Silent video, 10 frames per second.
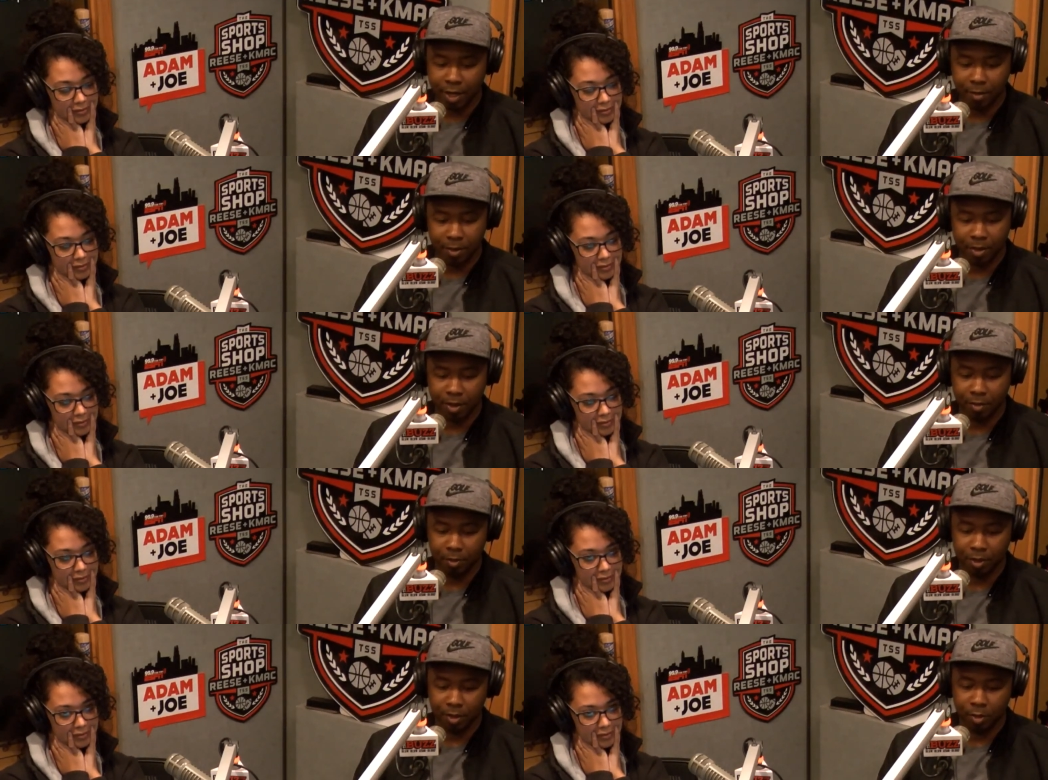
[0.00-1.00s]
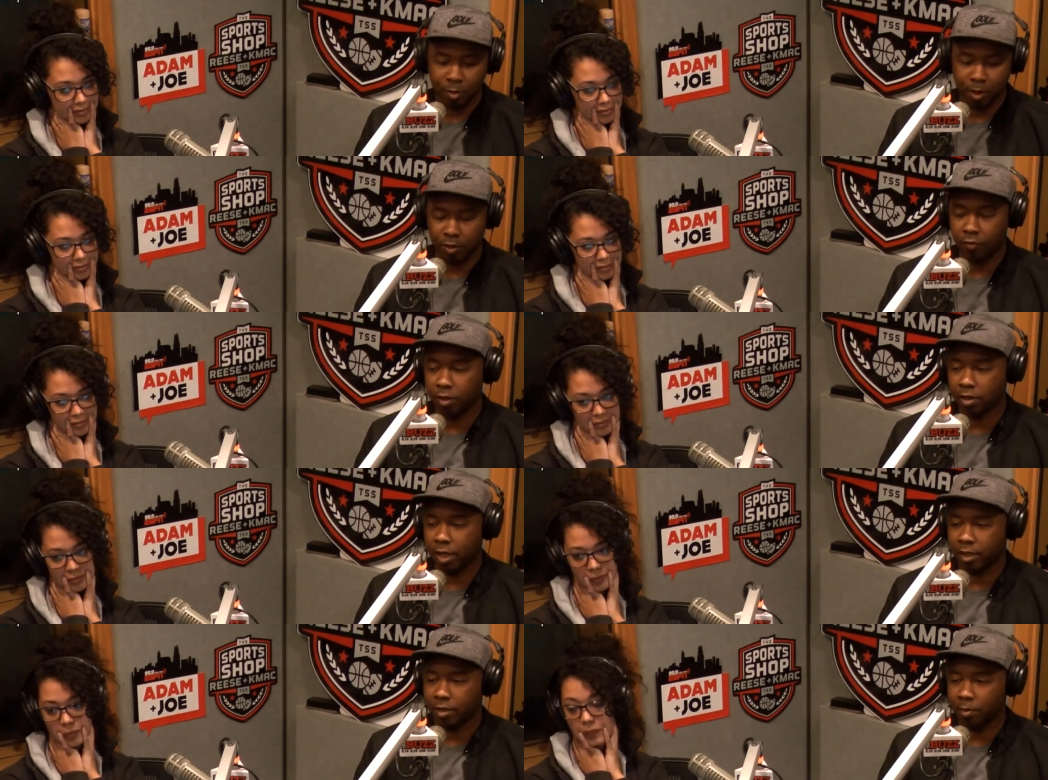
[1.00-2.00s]
Speaker 1: It, it was just too much. It feels like it's
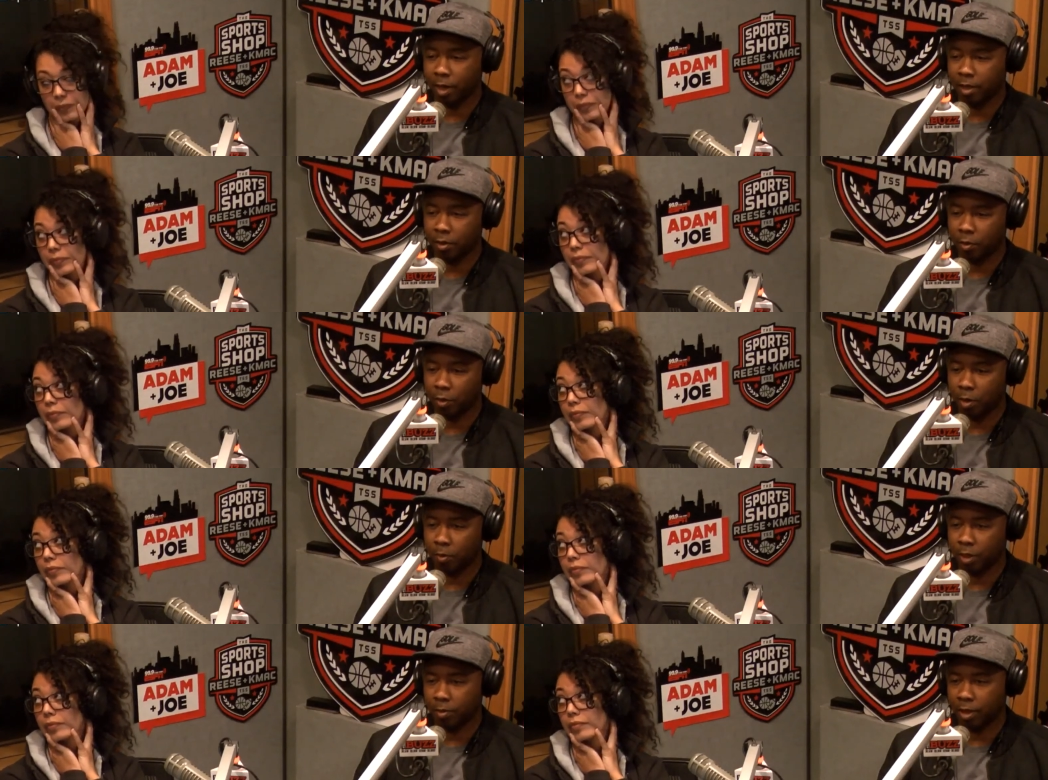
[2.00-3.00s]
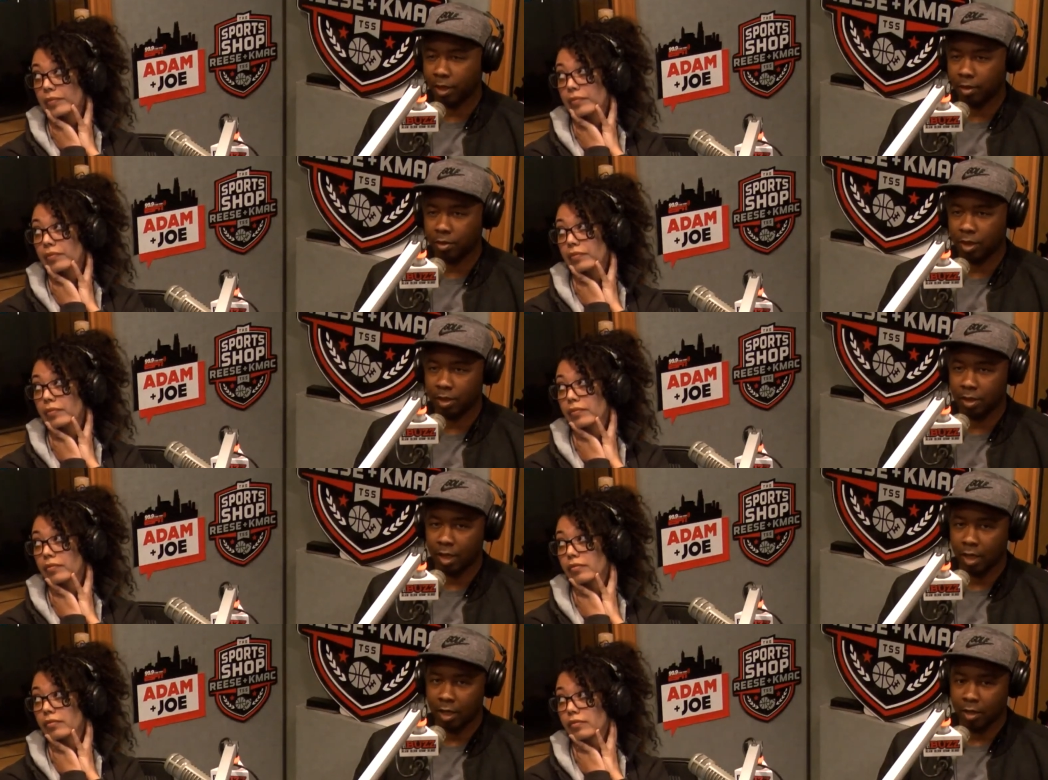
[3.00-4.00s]
somebody you grew up with because you just,
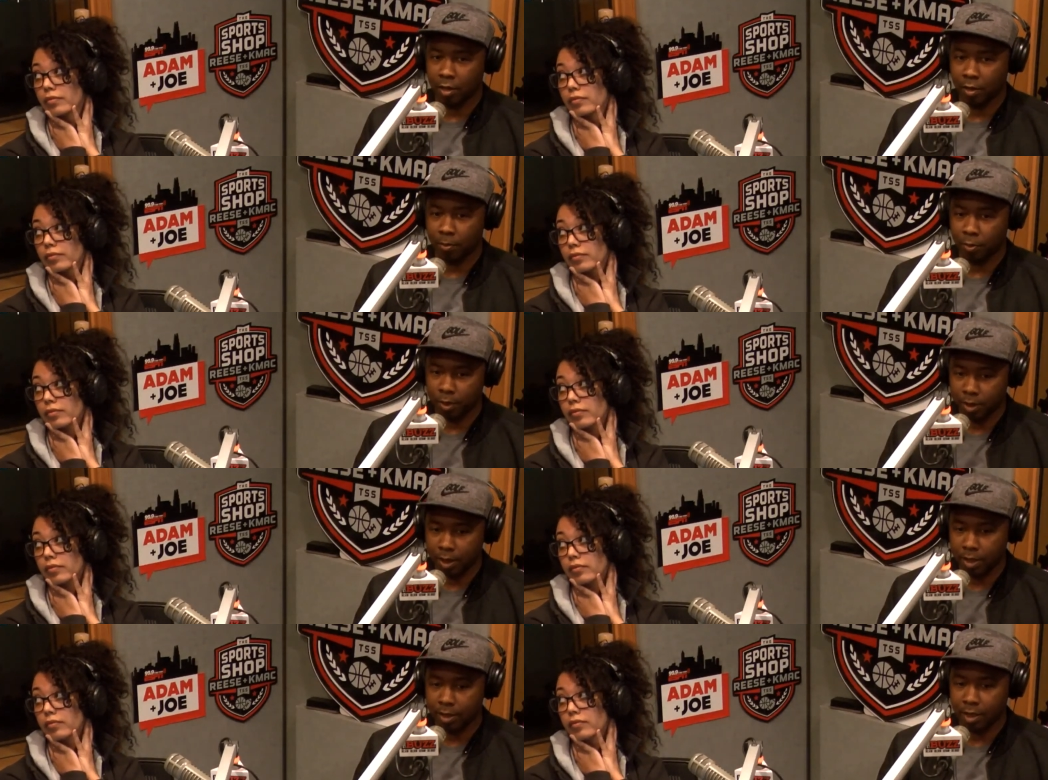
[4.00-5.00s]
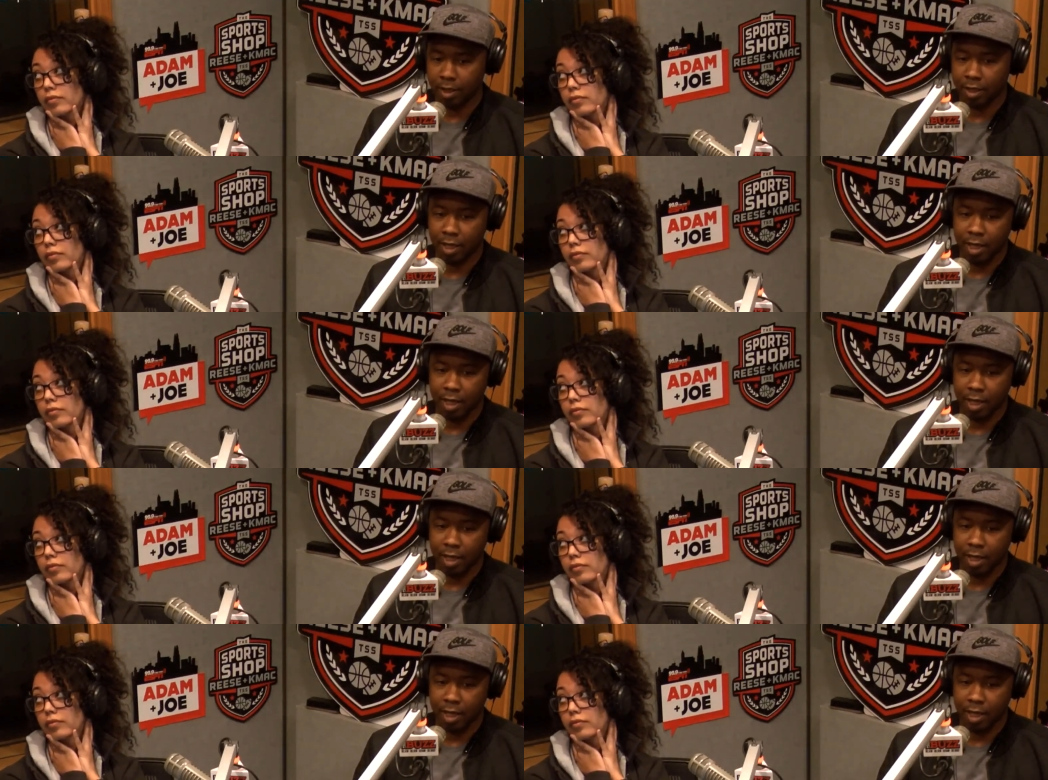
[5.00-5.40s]
you know, appreciate the